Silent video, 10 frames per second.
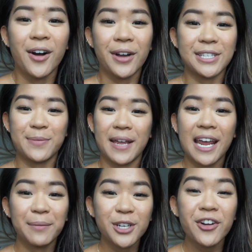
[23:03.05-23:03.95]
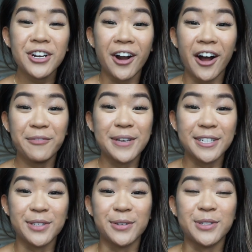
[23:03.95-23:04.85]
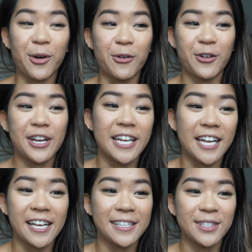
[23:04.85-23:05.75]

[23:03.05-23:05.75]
Okay, so my camera shut off because it was overheating,